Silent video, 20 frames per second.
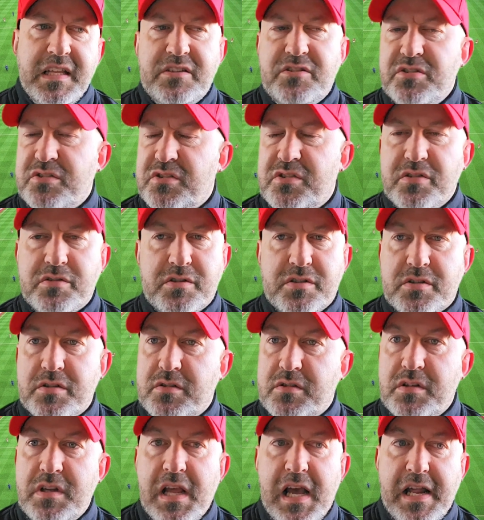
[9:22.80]
it
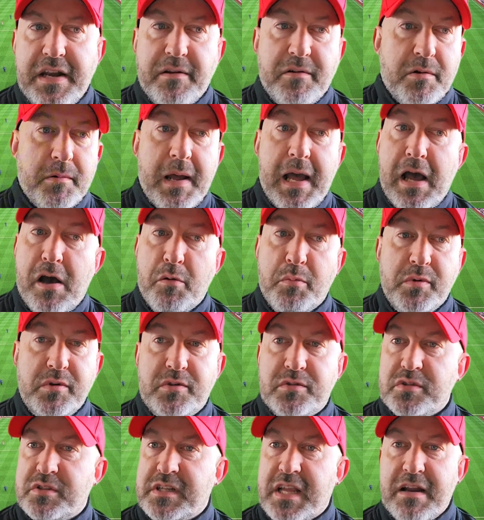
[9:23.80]
just I don't know how,
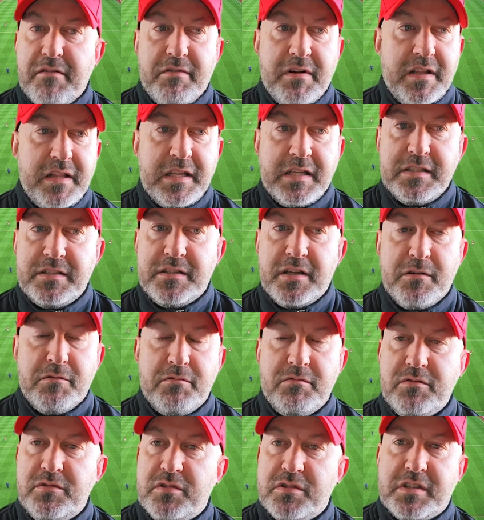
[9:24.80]
but just get rid of these
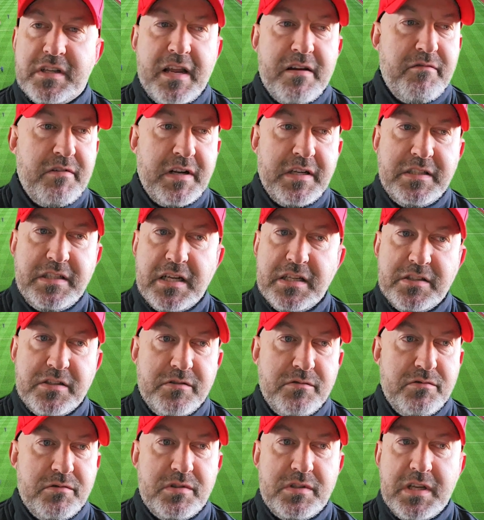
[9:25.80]
two. Just get rid of
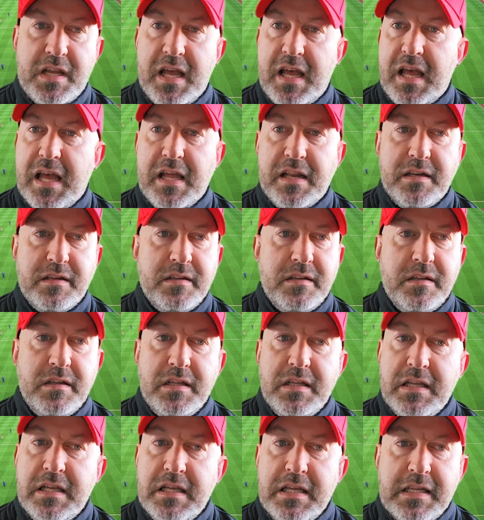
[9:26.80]
Jesus, and
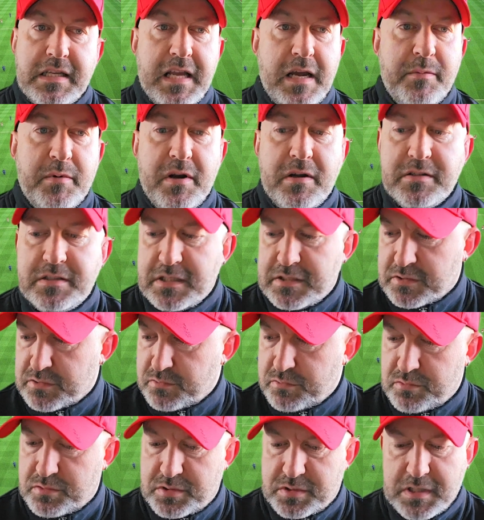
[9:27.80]
Gabriel
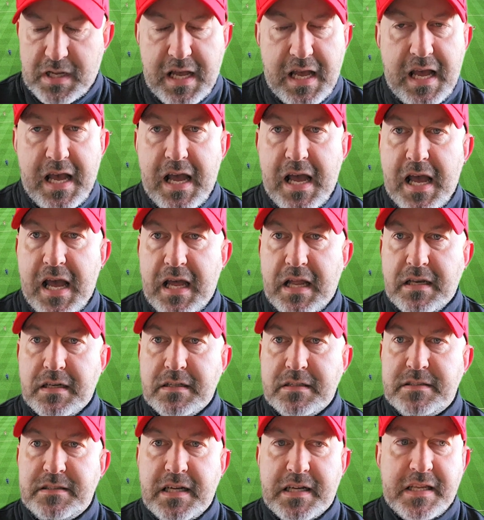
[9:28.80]
Jesus
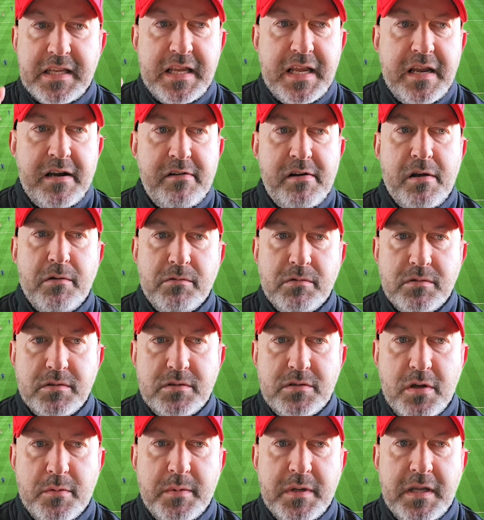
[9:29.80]
and Takehiro
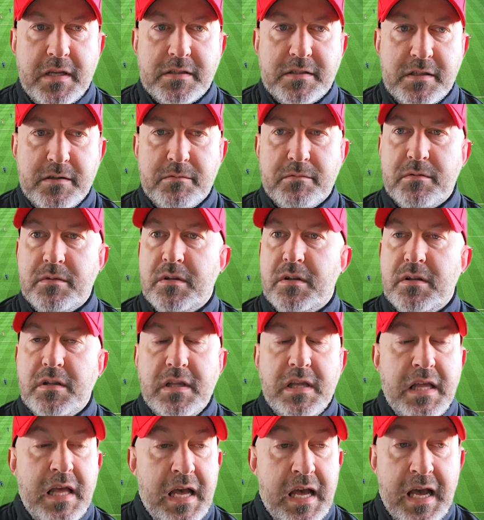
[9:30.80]
Tomiyasu
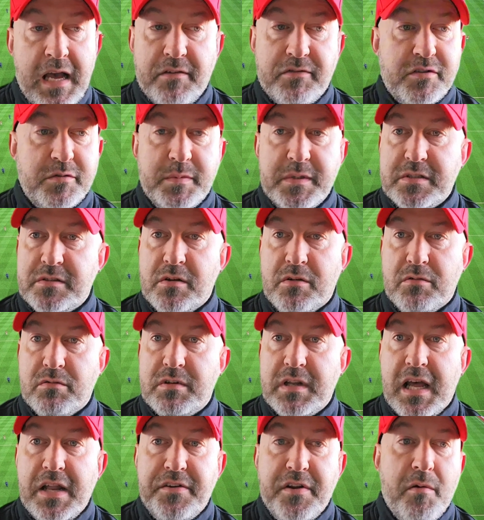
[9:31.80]
have to be
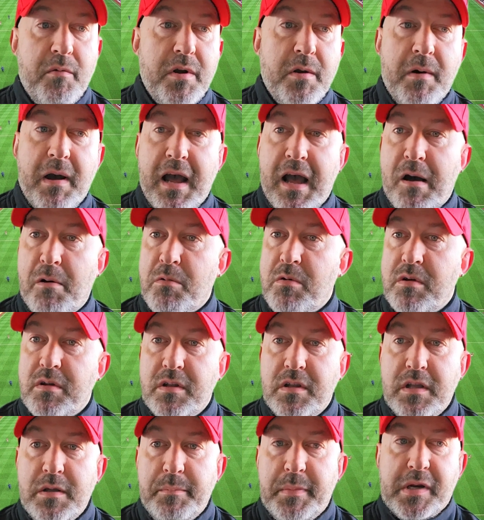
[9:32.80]
sold. I don't know how,
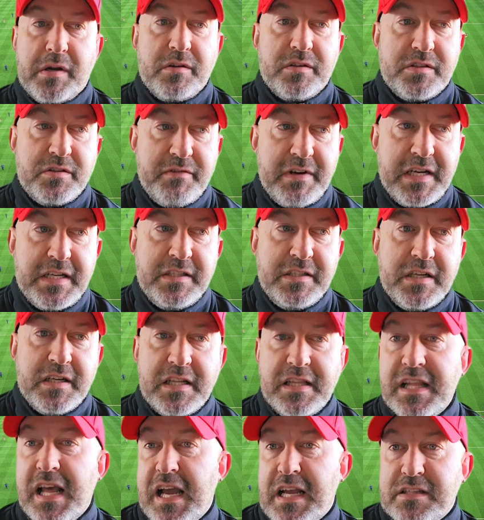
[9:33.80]
because they're
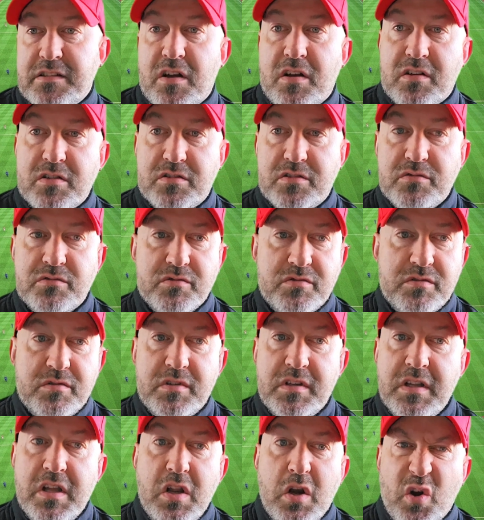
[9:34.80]
injured, and that is Arsenal's
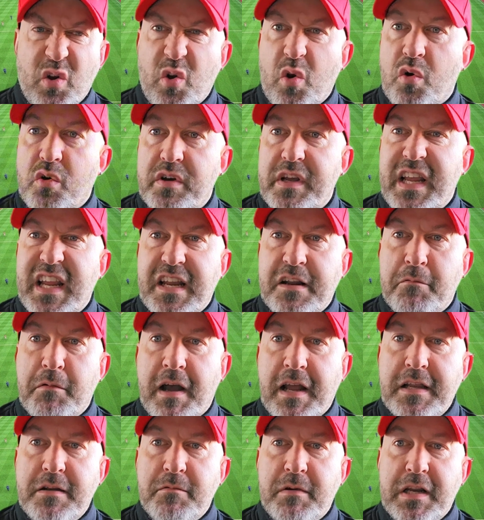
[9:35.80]
luck in a
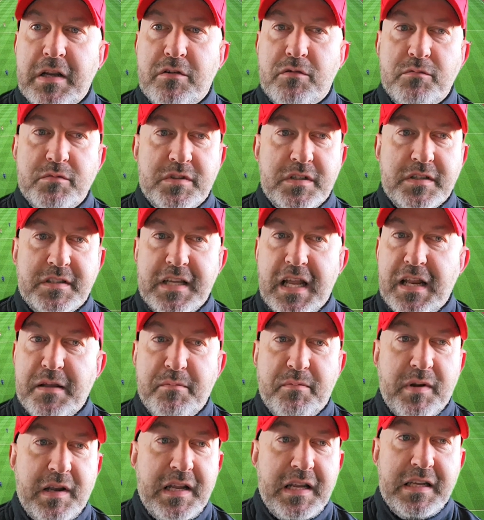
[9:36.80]
way when it comes to
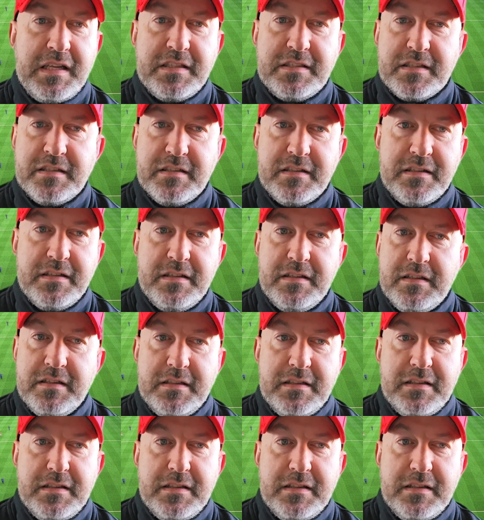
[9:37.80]
selling players, and